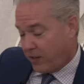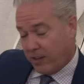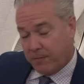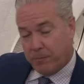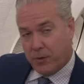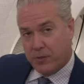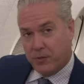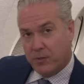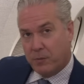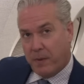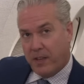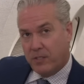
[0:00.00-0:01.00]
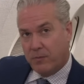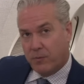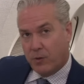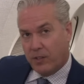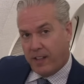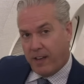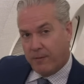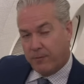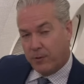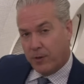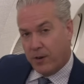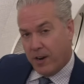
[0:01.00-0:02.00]
a, a personal space for allow
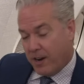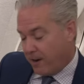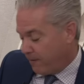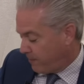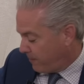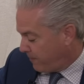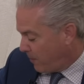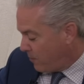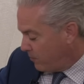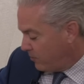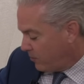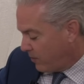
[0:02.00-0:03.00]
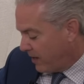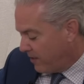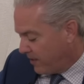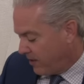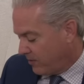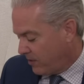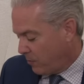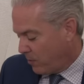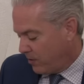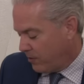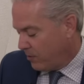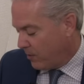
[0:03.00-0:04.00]
for, for phones or anything else they
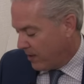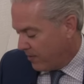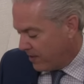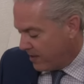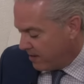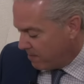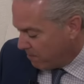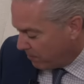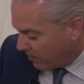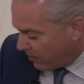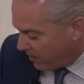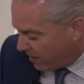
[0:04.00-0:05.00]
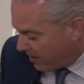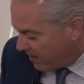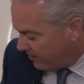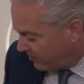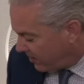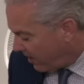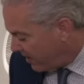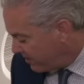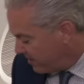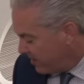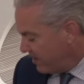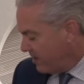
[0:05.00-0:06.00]
want to do. And then below,
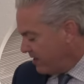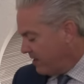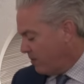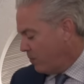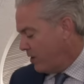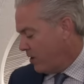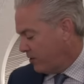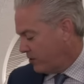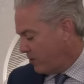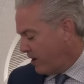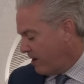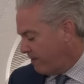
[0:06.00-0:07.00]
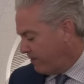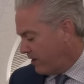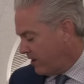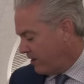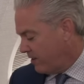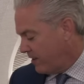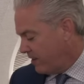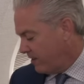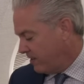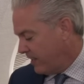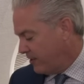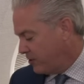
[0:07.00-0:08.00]
inside, we also have uh,
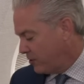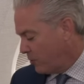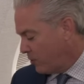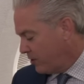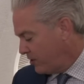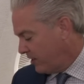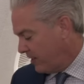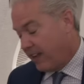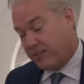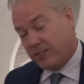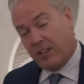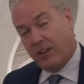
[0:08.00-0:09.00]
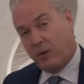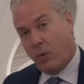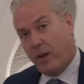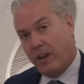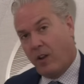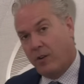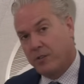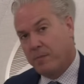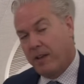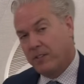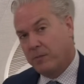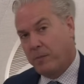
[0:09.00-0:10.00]
ledge storage that allows a, quite a large
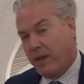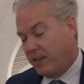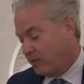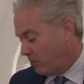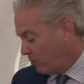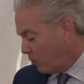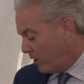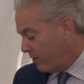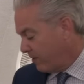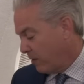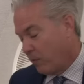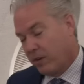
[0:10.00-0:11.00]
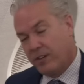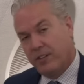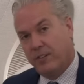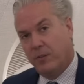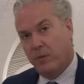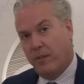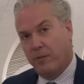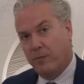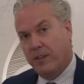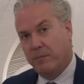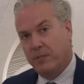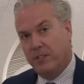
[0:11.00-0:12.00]
amount of space for whatever they wanted to do, whether
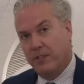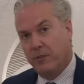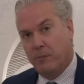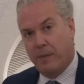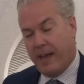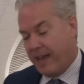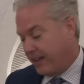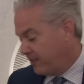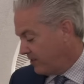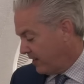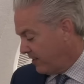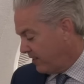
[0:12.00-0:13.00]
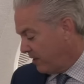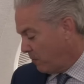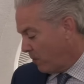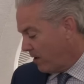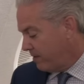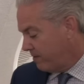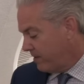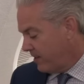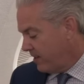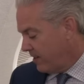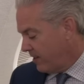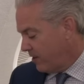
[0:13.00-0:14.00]
reading material, bags, anything they want.
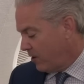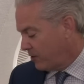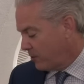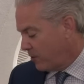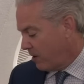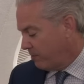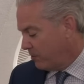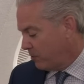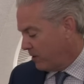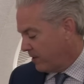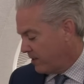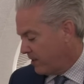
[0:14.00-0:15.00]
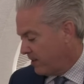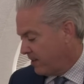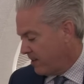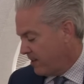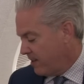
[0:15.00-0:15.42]
It also comes with uh,